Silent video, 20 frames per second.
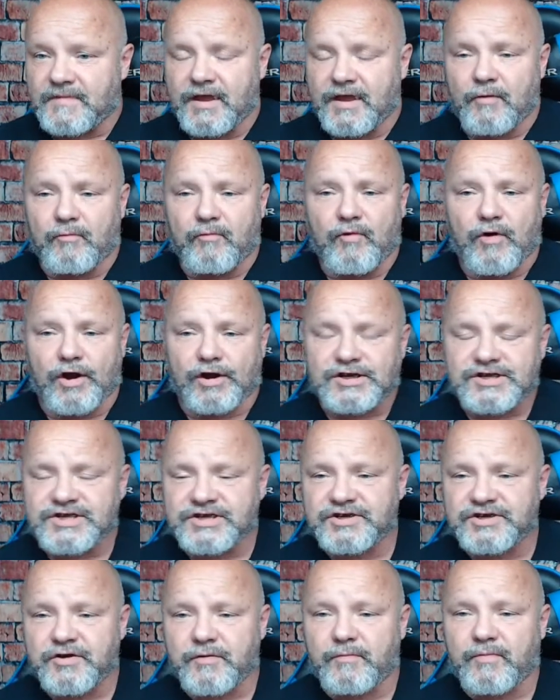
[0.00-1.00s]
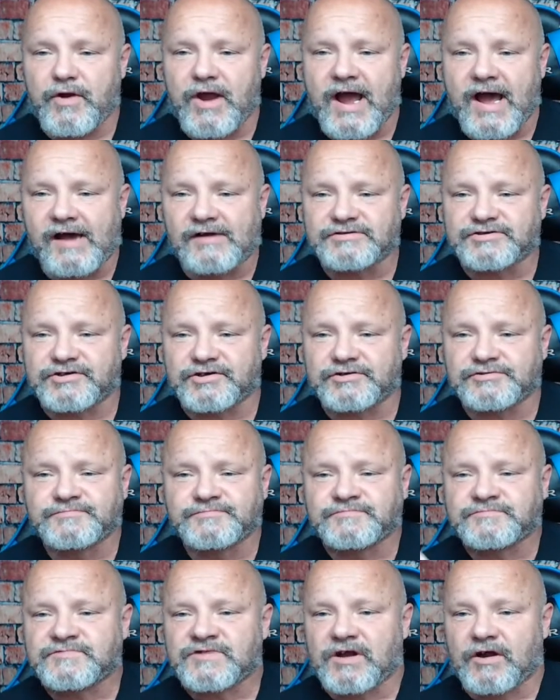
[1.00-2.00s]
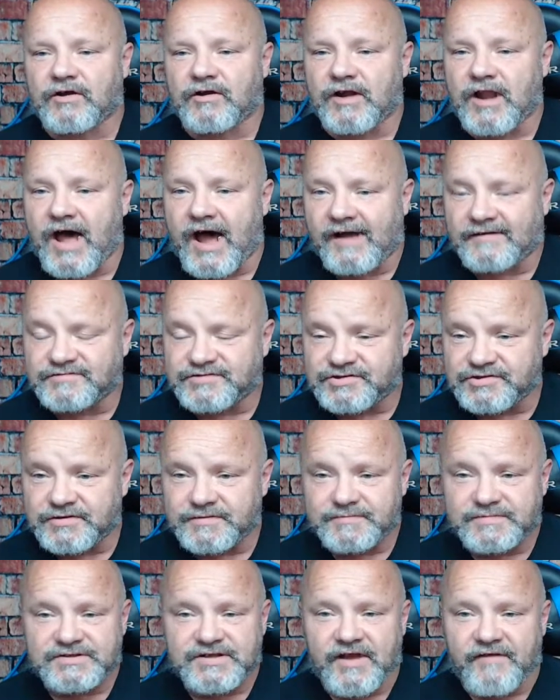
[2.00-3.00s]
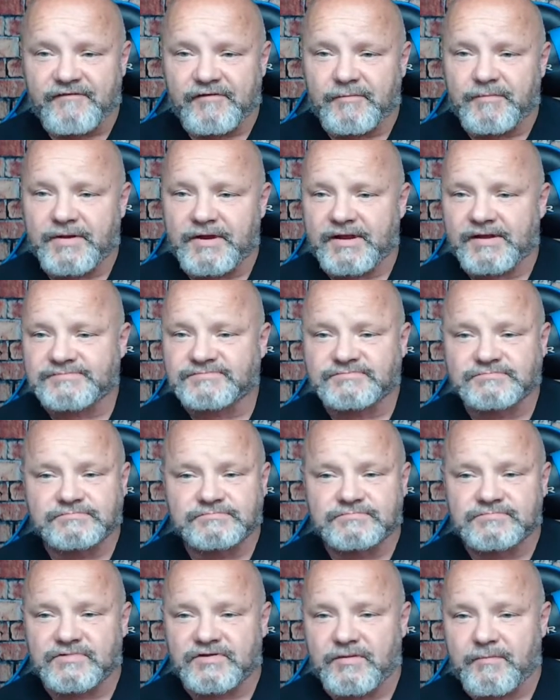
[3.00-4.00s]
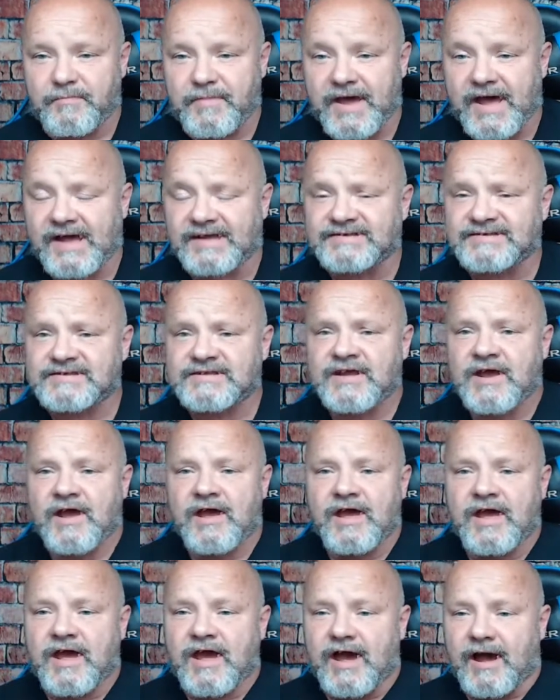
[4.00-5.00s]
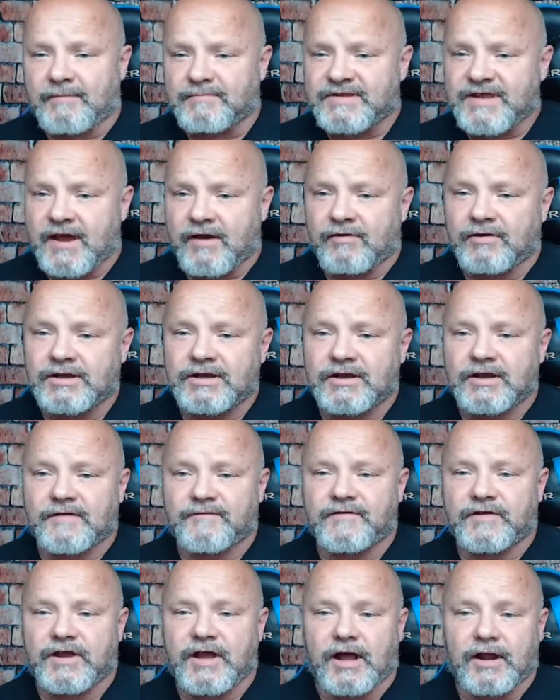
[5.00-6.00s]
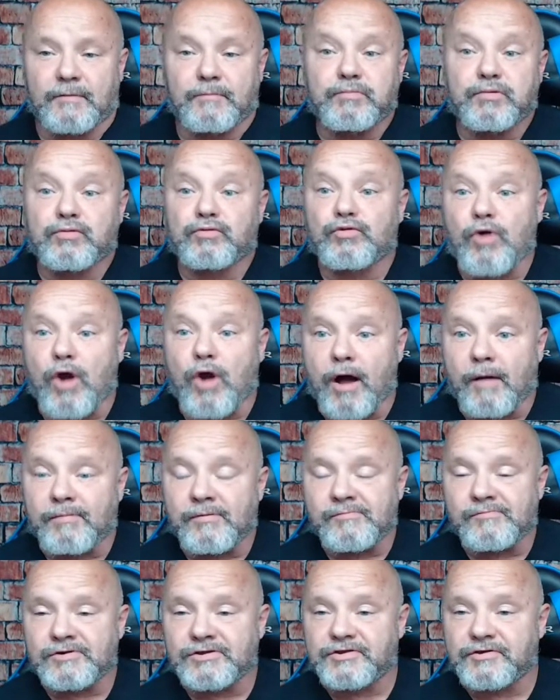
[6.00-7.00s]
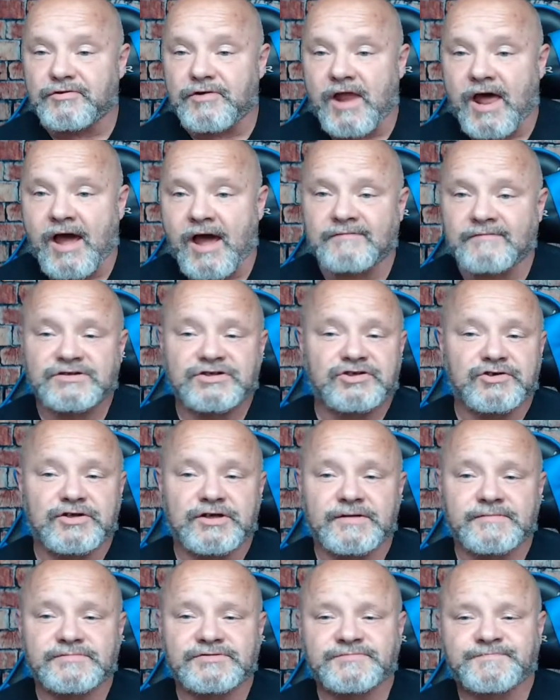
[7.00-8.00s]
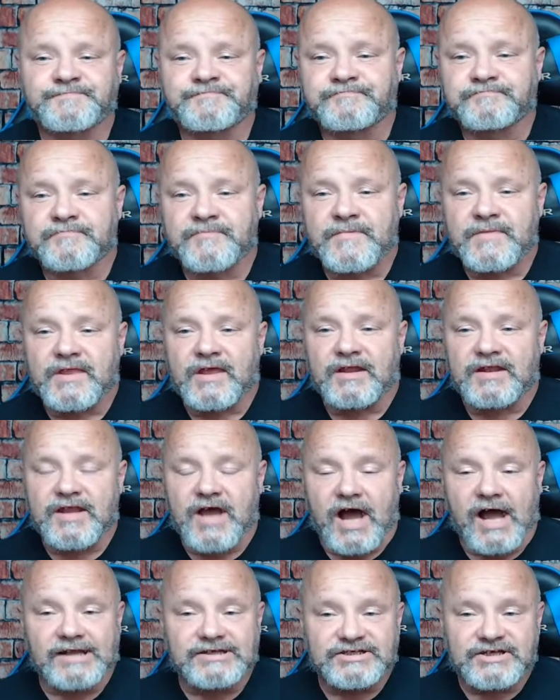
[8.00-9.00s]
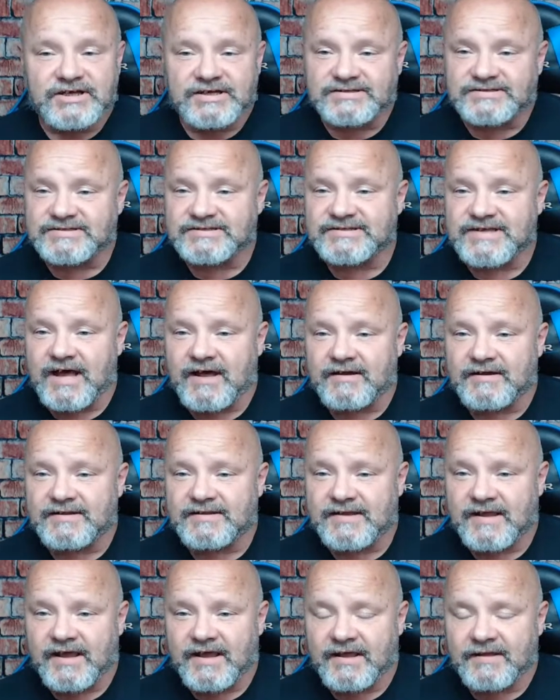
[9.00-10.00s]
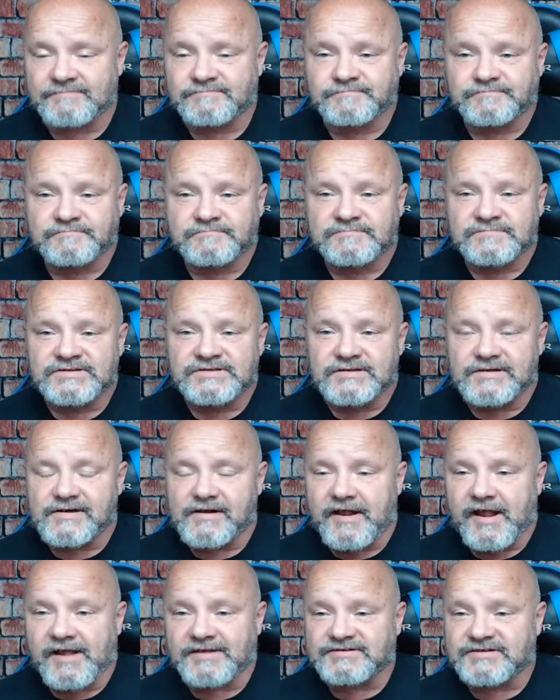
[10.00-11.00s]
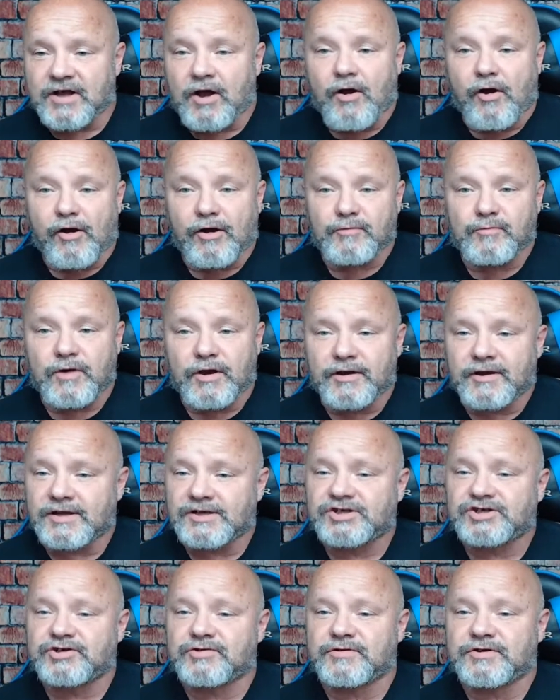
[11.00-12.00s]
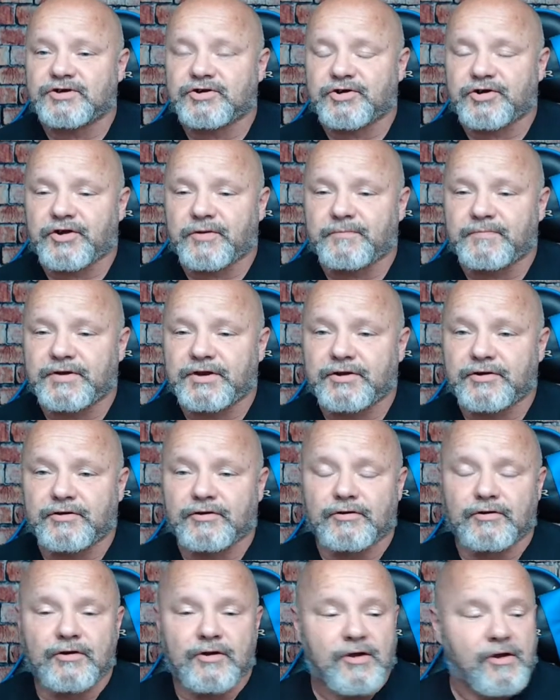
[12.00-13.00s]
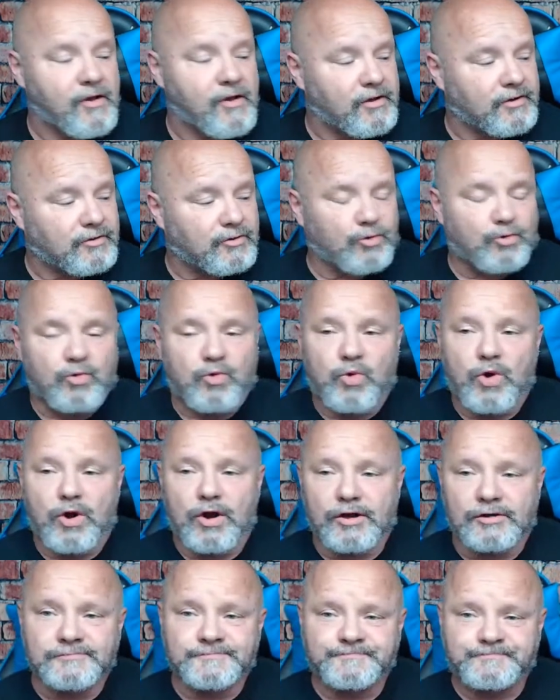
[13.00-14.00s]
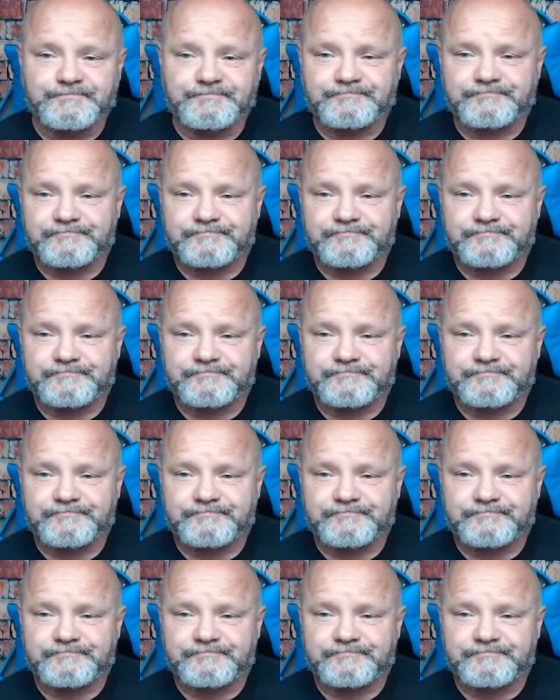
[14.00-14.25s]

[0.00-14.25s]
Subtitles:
it works in your browser. Our live stream's never been the best. I'm telling you, if you got a problem with your live streams, 9 chances out of 10, it's a hardware issue in your computer, or